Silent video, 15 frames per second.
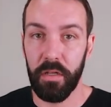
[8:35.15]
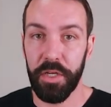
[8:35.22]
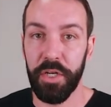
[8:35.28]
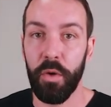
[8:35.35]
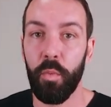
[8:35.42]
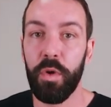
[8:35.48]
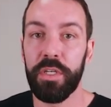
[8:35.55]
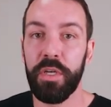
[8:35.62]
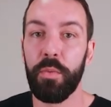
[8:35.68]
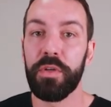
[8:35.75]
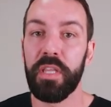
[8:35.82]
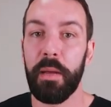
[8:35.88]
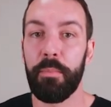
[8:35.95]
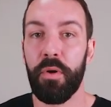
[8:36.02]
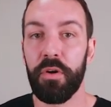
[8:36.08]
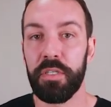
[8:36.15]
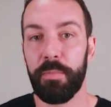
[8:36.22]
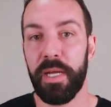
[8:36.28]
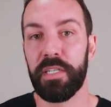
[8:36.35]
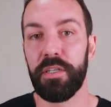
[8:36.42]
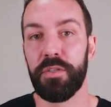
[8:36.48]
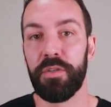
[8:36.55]
What do you want that
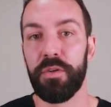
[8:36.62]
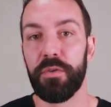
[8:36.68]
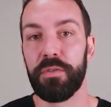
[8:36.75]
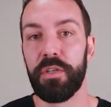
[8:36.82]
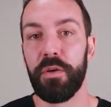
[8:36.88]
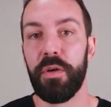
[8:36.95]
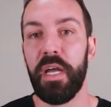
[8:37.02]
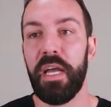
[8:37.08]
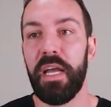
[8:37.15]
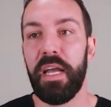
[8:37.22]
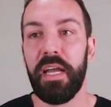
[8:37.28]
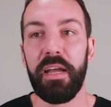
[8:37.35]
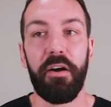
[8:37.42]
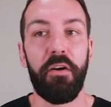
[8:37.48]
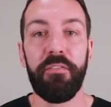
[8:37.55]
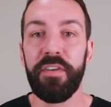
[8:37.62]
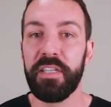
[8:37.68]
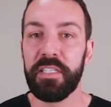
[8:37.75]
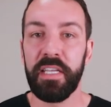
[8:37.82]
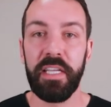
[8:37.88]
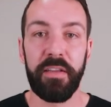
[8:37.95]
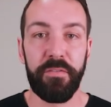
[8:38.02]
prospect to do? So
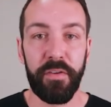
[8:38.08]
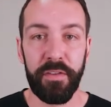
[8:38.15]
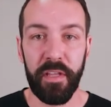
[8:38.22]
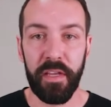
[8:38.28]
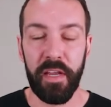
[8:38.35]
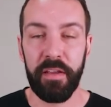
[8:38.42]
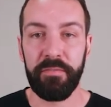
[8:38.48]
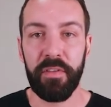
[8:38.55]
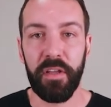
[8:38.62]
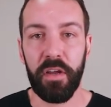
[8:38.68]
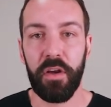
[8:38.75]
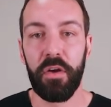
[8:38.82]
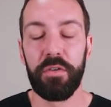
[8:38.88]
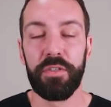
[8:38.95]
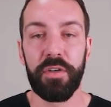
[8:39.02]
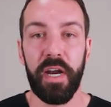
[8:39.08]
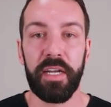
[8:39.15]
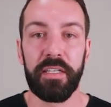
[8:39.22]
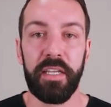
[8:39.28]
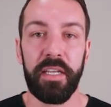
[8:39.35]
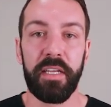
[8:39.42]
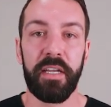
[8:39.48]
obviously, if you're in the
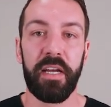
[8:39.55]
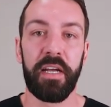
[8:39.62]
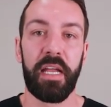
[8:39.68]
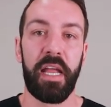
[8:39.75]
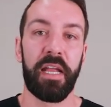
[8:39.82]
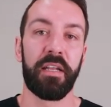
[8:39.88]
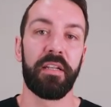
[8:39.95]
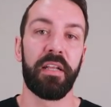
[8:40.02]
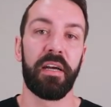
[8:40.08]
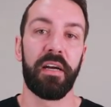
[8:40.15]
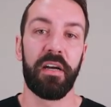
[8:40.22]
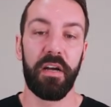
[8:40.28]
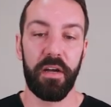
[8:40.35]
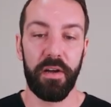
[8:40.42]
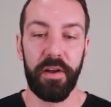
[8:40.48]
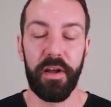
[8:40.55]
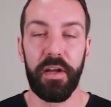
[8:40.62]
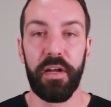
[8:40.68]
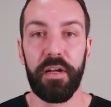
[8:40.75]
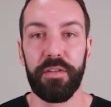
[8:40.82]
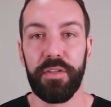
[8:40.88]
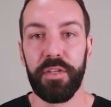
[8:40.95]
contracting and
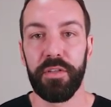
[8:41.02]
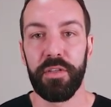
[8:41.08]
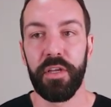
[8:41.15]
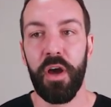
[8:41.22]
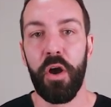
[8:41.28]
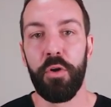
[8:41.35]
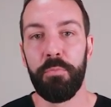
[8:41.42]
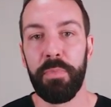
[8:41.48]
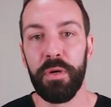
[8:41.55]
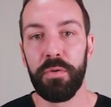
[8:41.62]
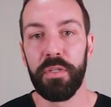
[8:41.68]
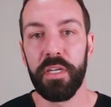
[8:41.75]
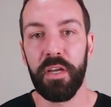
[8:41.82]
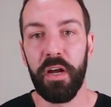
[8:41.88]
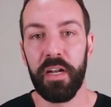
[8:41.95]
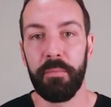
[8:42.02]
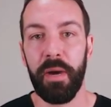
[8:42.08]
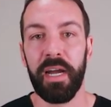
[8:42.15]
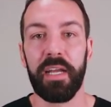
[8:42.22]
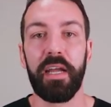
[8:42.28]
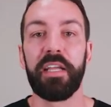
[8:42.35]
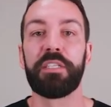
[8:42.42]
the home builder kind of
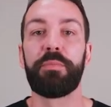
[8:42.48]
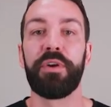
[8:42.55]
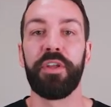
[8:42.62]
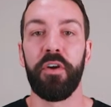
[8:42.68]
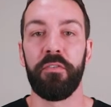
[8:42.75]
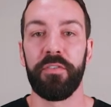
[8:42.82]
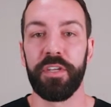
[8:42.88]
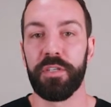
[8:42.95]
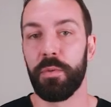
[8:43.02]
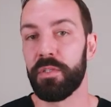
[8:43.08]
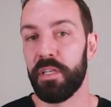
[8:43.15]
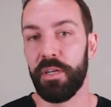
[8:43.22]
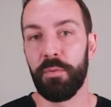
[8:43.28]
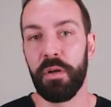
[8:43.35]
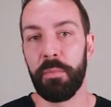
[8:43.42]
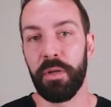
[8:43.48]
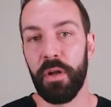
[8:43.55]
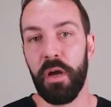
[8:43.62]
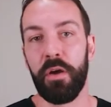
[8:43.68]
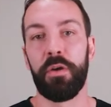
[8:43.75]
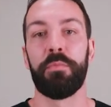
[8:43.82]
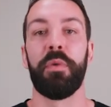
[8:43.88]
market, it's pretty obvious. You want to build a
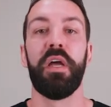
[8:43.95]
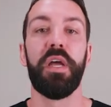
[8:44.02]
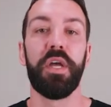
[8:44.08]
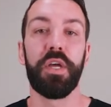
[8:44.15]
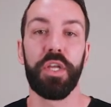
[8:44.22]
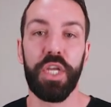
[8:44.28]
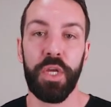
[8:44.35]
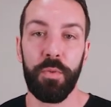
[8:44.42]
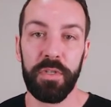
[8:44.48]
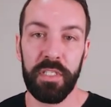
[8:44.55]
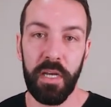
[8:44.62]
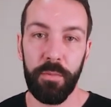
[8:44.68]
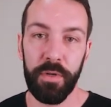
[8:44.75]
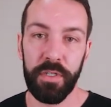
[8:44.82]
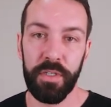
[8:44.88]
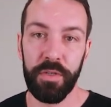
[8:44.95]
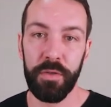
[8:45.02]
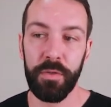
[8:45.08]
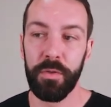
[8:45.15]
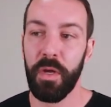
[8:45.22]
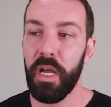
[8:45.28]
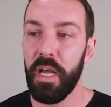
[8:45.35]
home. You want someone
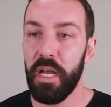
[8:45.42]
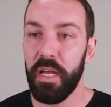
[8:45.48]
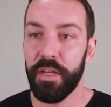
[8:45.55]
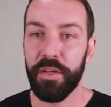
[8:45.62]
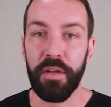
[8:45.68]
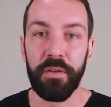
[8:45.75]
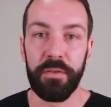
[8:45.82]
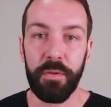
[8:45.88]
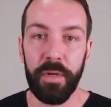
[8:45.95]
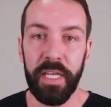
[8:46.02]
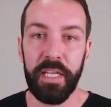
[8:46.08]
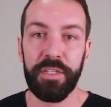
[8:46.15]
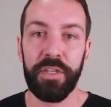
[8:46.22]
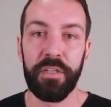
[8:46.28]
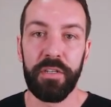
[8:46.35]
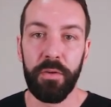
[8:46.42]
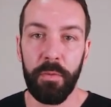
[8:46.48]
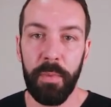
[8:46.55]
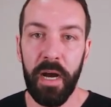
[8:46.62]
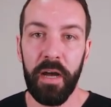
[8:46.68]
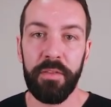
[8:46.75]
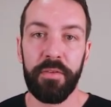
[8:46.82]
to do a kitchen, do a
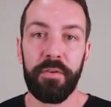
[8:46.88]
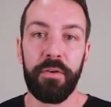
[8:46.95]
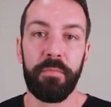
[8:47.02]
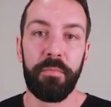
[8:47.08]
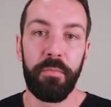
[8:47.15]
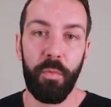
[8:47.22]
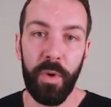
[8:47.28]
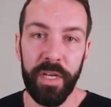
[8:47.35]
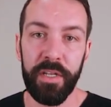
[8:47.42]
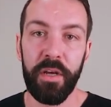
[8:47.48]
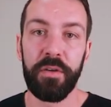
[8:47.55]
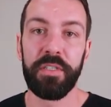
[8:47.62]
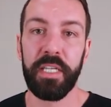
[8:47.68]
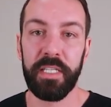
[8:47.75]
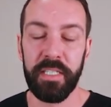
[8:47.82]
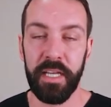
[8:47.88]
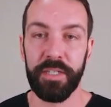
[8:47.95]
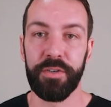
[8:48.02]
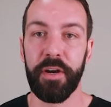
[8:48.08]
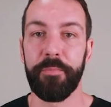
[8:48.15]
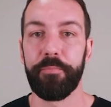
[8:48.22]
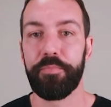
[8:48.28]
bathroom, windows,
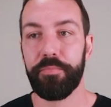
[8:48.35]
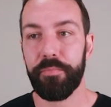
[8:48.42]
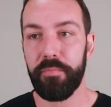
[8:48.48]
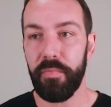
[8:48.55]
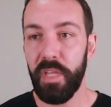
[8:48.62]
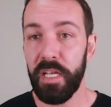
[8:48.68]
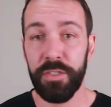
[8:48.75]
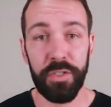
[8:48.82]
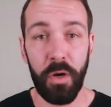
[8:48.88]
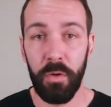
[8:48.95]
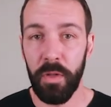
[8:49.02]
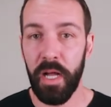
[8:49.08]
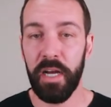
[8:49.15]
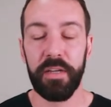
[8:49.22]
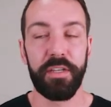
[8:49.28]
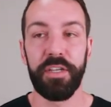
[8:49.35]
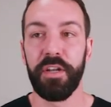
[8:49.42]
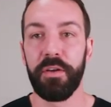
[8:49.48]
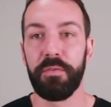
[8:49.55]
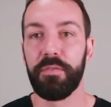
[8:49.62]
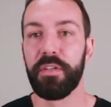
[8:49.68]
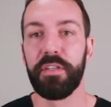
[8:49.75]
etc. Solar.
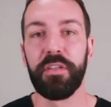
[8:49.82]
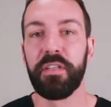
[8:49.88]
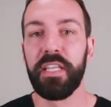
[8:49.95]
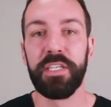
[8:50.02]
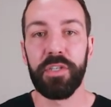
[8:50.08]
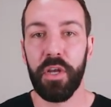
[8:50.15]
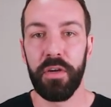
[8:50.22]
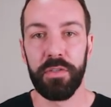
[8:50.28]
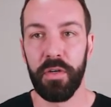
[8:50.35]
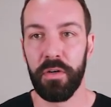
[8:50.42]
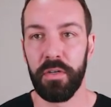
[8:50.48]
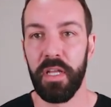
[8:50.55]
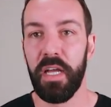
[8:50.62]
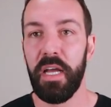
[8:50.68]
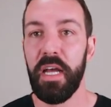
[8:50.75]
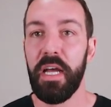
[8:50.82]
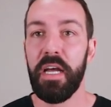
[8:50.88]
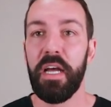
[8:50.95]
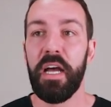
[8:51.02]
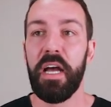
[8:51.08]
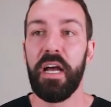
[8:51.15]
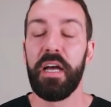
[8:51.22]
The list goes on.
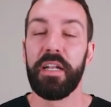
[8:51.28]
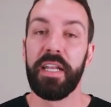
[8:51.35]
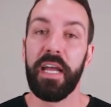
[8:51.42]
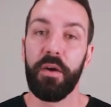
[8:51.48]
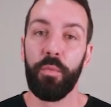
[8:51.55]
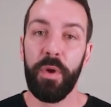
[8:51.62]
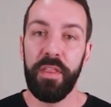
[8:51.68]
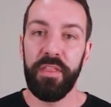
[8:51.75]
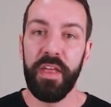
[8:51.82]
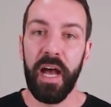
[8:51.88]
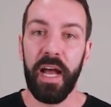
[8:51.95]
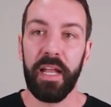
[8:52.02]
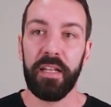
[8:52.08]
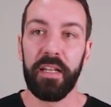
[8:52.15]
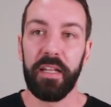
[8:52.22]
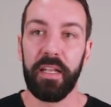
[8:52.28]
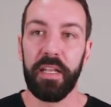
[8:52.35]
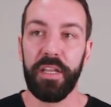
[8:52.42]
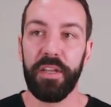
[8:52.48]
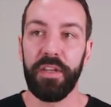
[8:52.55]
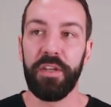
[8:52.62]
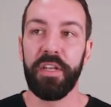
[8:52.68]
Now with that,
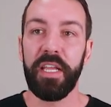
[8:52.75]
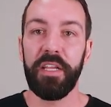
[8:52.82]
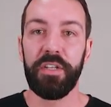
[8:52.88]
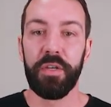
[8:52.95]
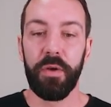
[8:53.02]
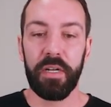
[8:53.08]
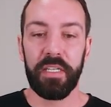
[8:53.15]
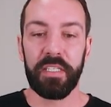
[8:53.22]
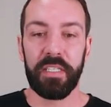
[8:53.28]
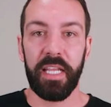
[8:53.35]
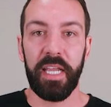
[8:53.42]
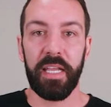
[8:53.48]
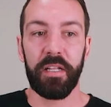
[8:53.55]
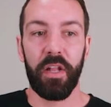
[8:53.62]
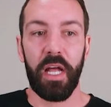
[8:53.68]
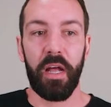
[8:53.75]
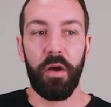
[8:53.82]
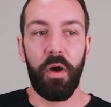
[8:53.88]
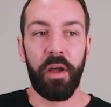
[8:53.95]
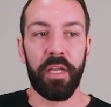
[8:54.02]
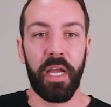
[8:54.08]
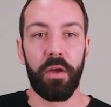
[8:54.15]
you need to understand,
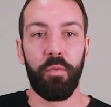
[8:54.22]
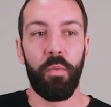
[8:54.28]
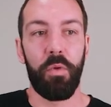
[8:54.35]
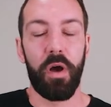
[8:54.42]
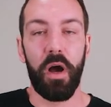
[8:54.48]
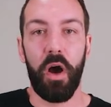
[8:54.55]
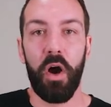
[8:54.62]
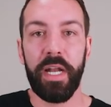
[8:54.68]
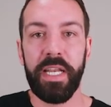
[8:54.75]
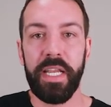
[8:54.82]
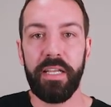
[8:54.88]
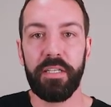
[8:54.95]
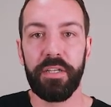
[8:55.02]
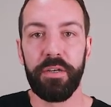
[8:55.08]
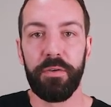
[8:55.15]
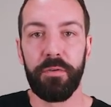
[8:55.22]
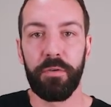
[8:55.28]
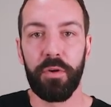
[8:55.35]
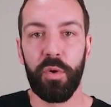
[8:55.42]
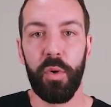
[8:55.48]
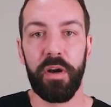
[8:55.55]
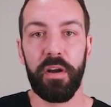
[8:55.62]
okay, I need to
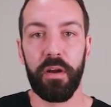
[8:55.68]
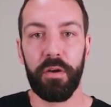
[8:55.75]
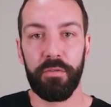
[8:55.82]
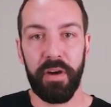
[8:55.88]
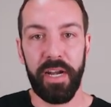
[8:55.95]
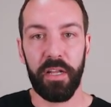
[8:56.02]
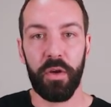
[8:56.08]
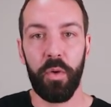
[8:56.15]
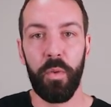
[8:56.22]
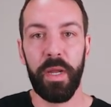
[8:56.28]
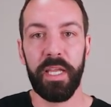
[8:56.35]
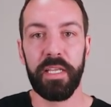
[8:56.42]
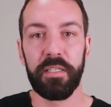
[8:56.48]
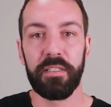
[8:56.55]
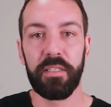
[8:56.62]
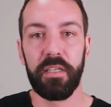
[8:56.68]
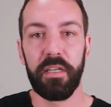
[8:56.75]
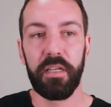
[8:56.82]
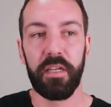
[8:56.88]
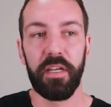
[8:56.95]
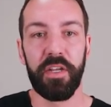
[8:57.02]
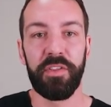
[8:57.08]
create a quiz
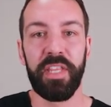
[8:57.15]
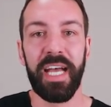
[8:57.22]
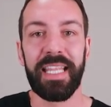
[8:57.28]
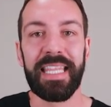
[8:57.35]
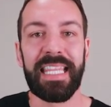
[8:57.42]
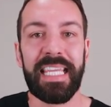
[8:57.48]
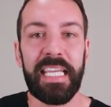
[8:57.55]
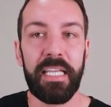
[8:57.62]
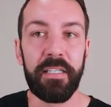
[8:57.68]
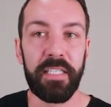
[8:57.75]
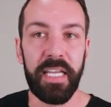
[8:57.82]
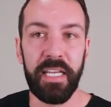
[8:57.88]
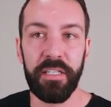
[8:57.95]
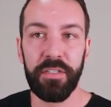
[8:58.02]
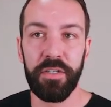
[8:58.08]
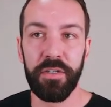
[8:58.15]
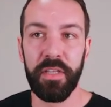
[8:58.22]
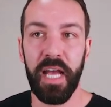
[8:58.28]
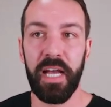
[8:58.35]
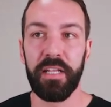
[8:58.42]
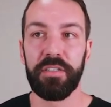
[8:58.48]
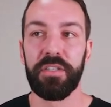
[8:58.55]
that leads into
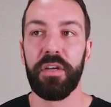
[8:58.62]
that.